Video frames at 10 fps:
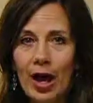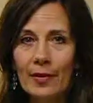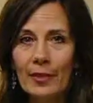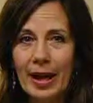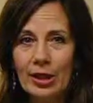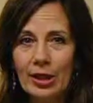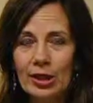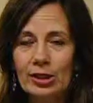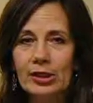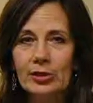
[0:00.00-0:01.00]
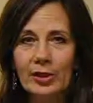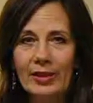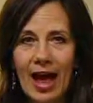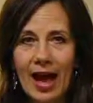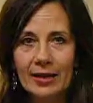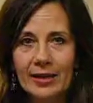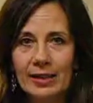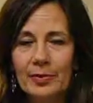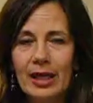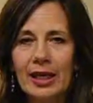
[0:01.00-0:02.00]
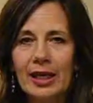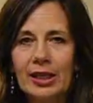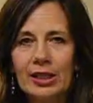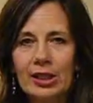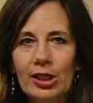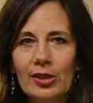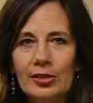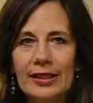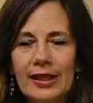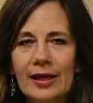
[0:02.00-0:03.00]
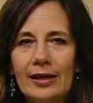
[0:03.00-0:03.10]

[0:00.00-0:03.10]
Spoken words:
a lot better to relax me and to use